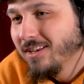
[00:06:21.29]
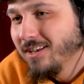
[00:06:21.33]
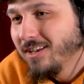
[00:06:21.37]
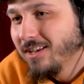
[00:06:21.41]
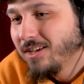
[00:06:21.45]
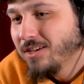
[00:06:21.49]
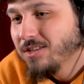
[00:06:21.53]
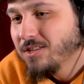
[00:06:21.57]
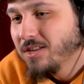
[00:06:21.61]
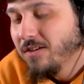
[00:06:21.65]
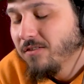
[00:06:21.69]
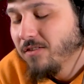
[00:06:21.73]

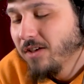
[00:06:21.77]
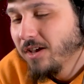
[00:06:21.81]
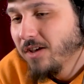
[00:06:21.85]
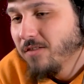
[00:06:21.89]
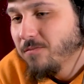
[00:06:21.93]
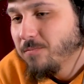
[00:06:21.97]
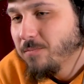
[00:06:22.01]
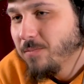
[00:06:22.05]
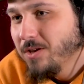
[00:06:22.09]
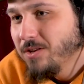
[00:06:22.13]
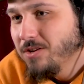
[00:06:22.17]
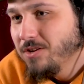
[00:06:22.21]
Because I've
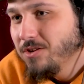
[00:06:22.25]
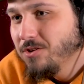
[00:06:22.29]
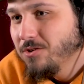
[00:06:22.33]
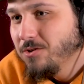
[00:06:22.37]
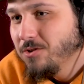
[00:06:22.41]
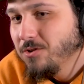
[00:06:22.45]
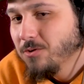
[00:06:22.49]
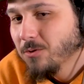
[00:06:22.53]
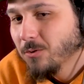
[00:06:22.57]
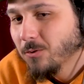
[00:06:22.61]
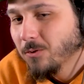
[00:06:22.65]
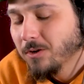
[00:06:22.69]
been to
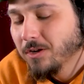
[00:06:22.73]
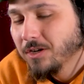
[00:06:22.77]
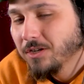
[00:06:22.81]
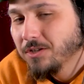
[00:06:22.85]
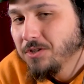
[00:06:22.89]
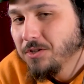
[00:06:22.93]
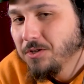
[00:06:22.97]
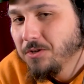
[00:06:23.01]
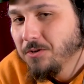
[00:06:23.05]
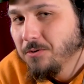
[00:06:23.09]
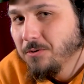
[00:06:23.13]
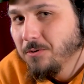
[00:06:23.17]
New York
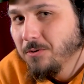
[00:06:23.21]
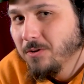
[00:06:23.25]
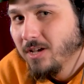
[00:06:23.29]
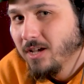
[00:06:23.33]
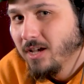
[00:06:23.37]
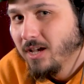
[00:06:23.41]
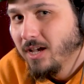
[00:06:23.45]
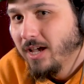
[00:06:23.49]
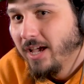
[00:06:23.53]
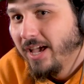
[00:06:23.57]
too,